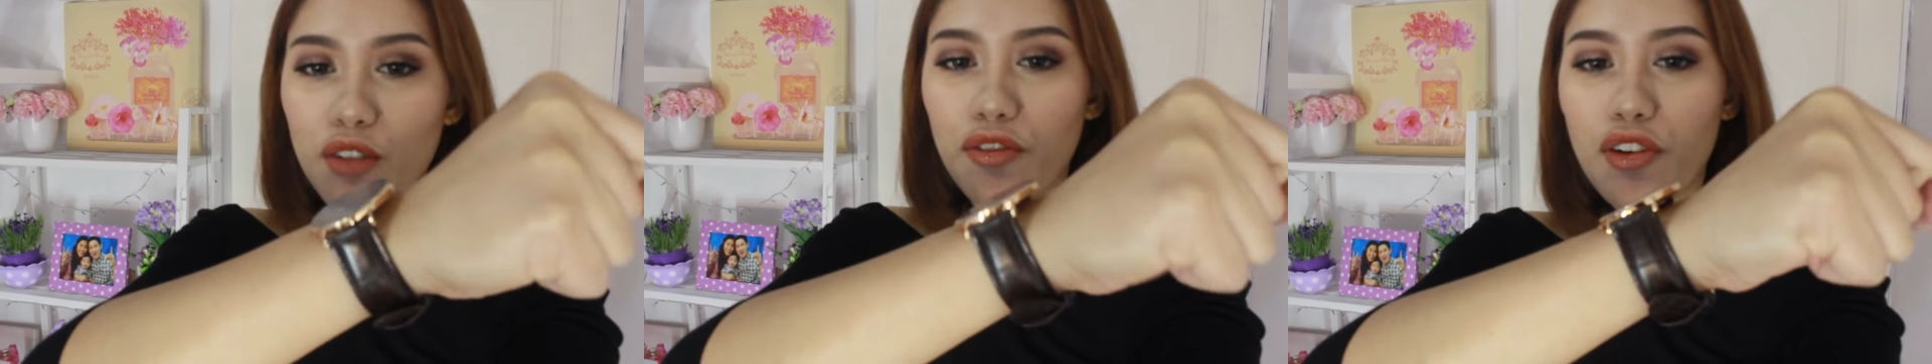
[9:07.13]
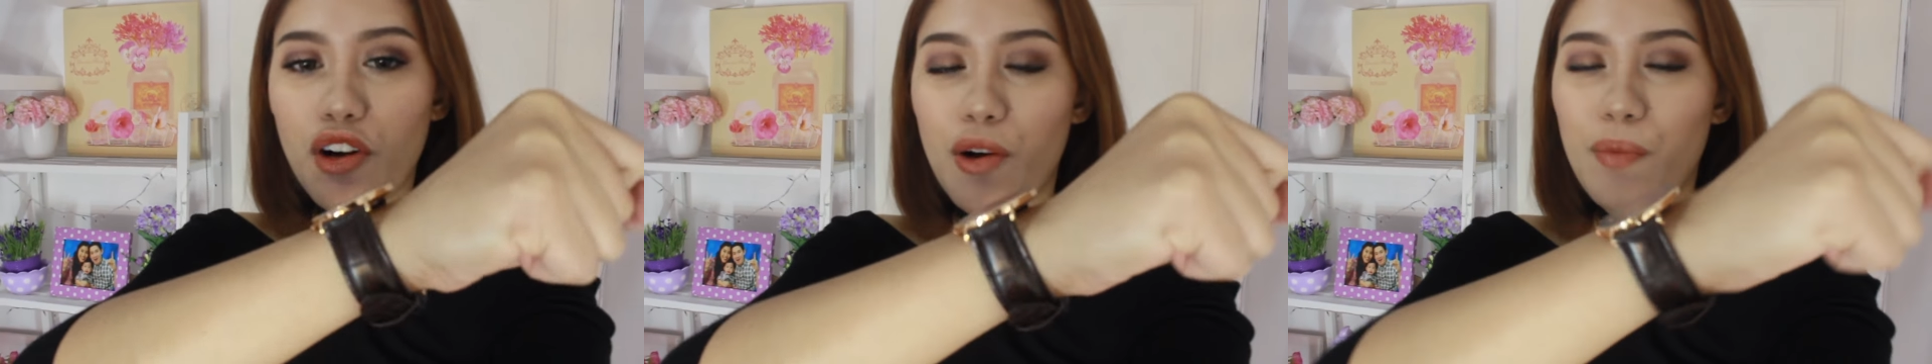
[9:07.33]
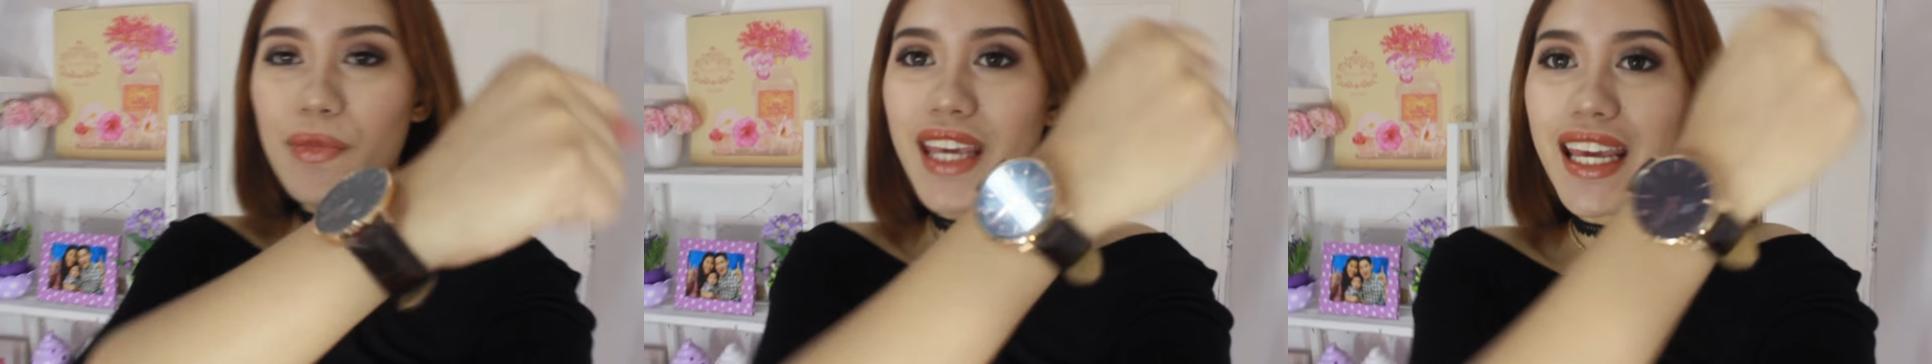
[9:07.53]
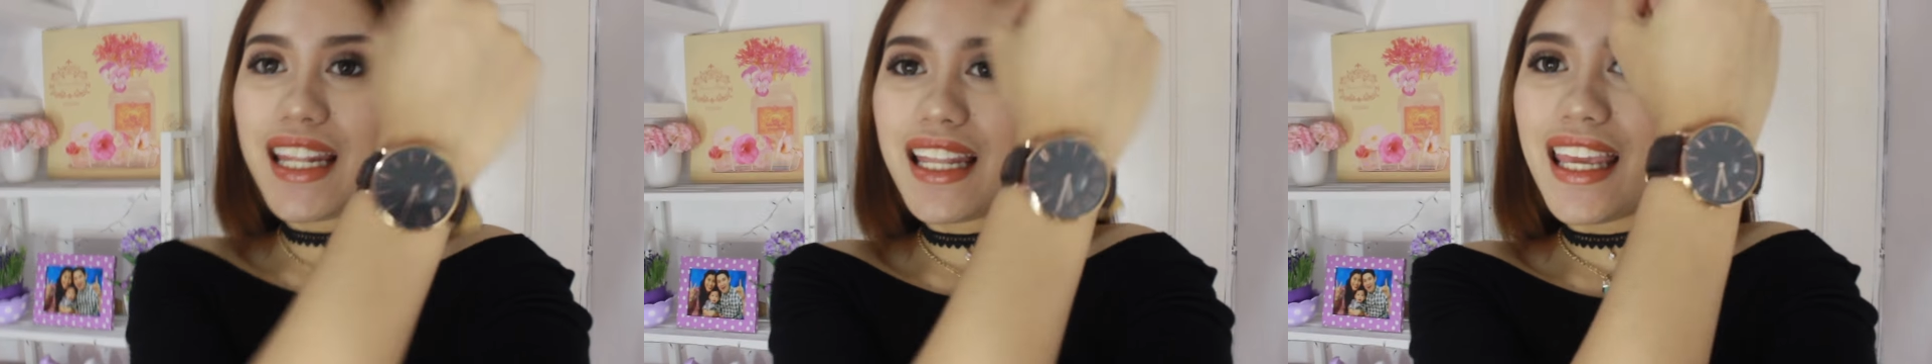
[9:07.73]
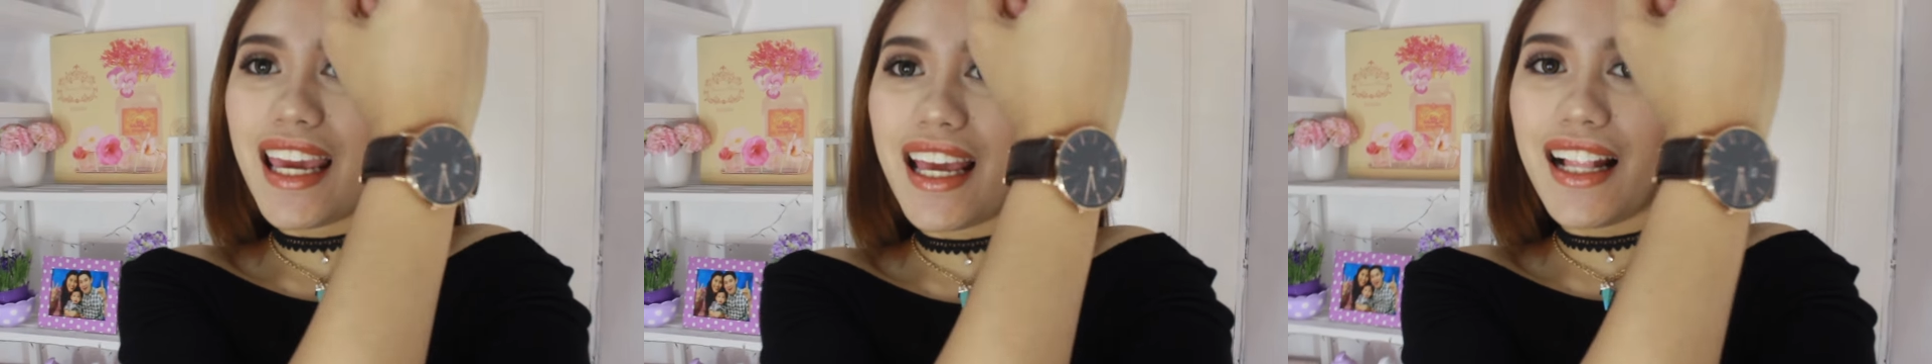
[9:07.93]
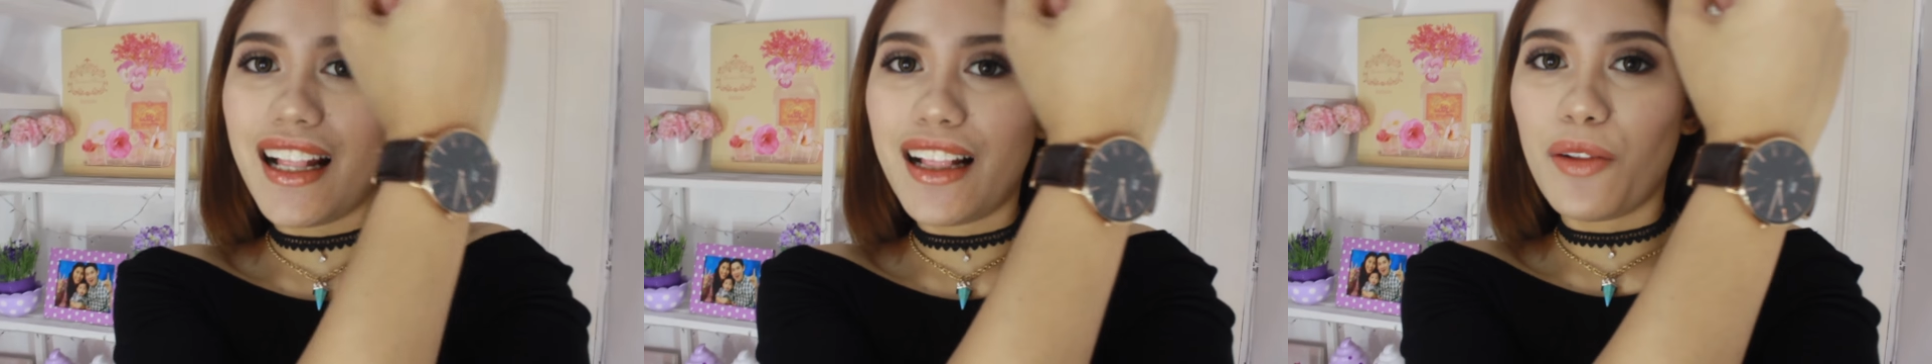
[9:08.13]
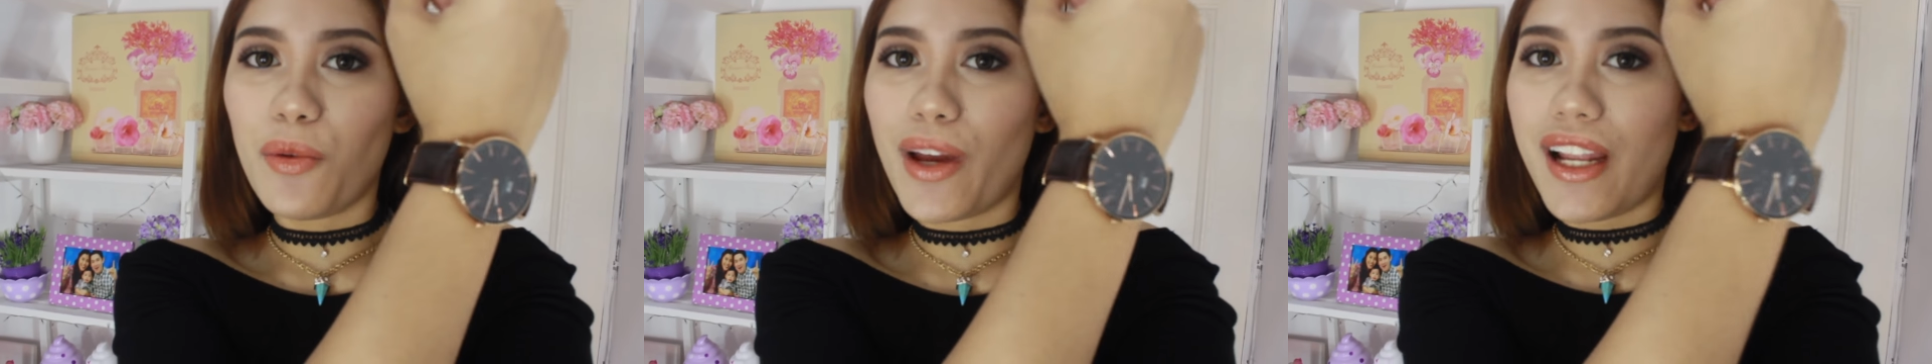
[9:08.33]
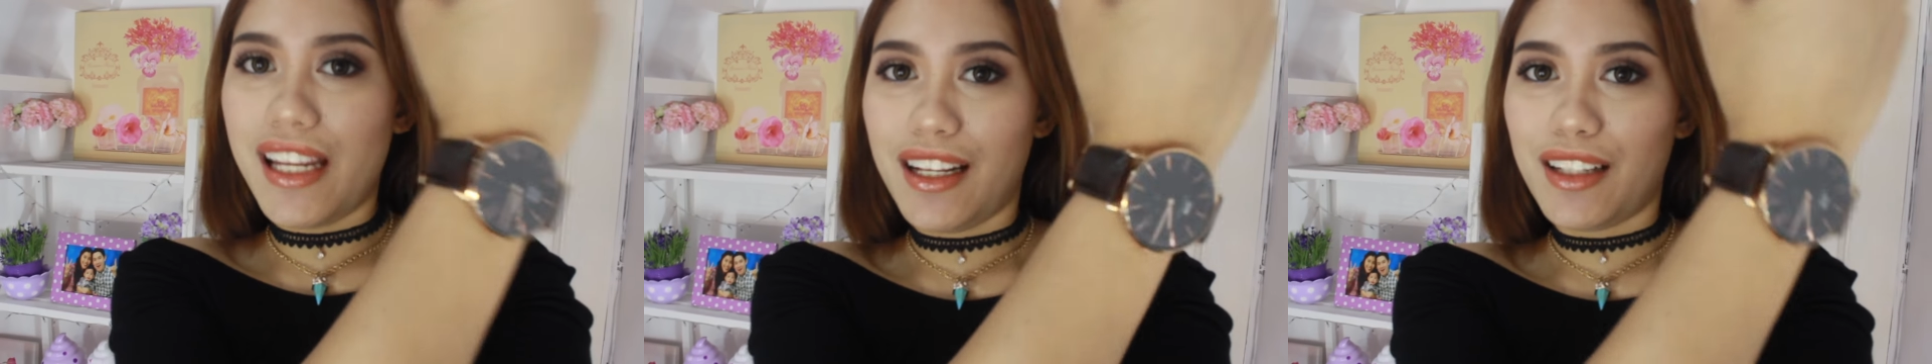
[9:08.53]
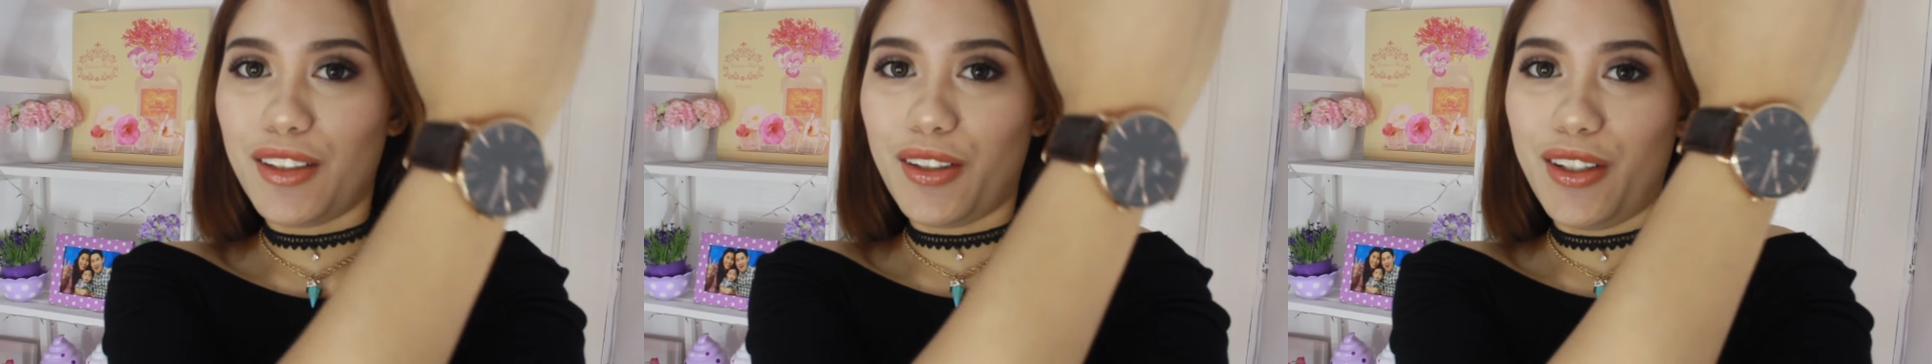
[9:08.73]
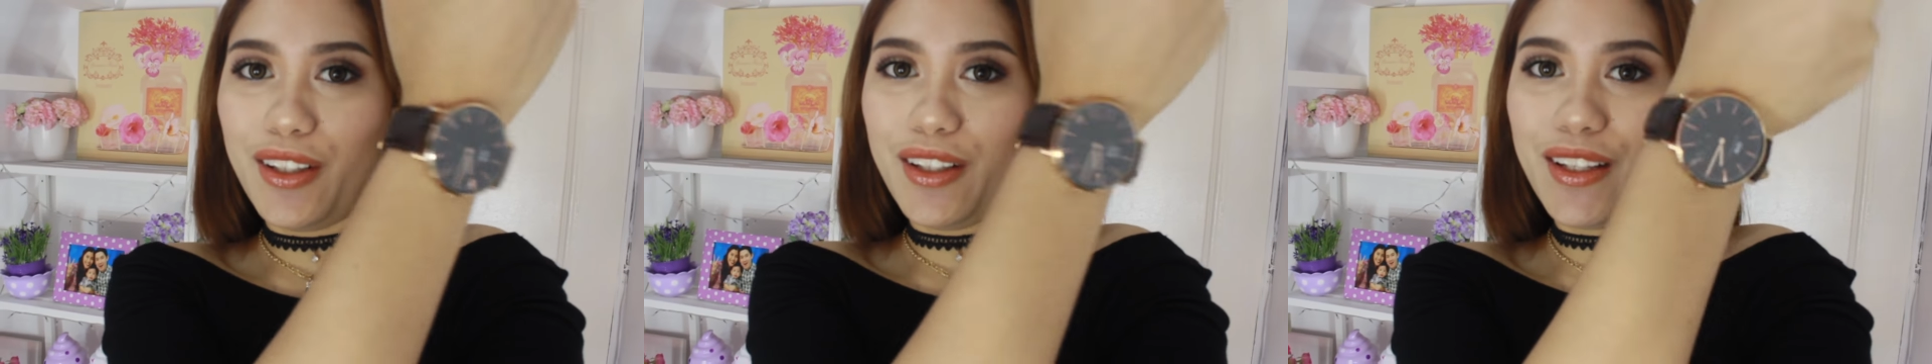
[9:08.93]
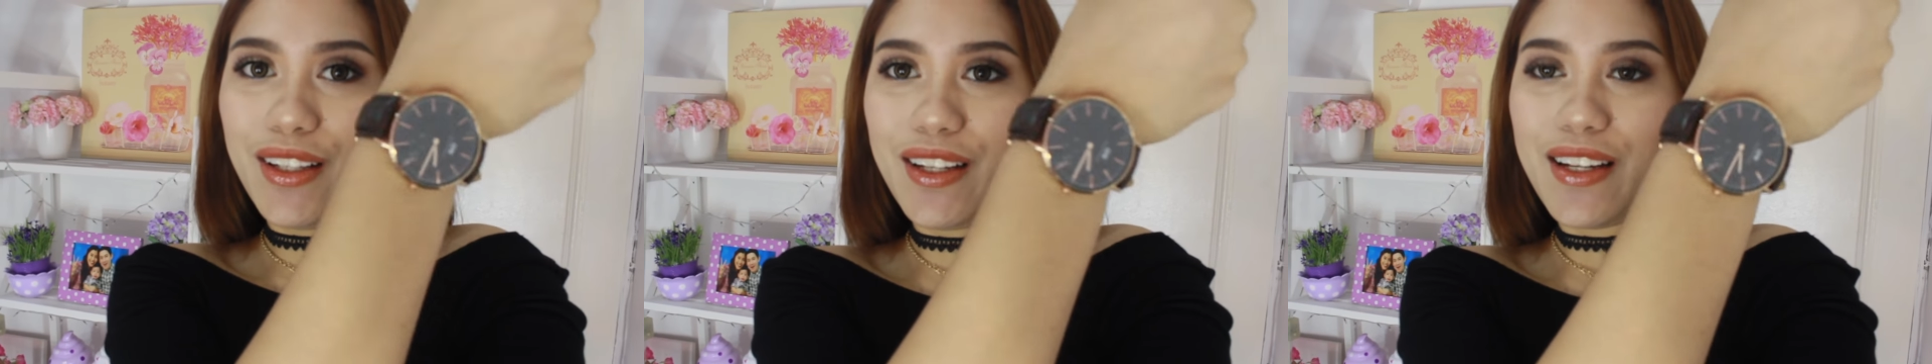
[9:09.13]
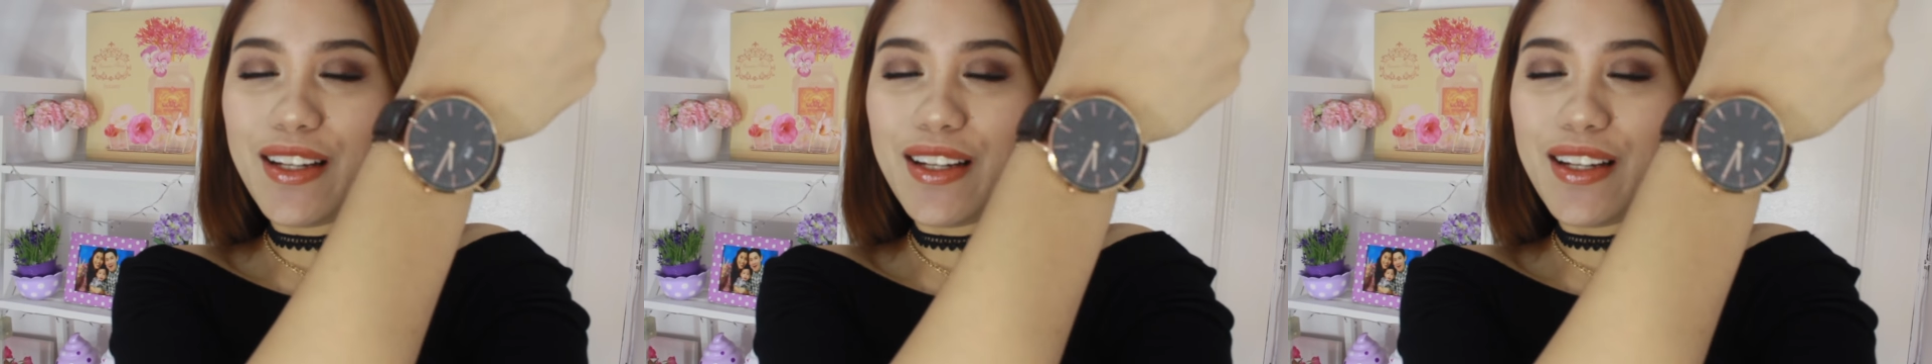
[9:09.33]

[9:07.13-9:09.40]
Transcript: from Danielle Wellington.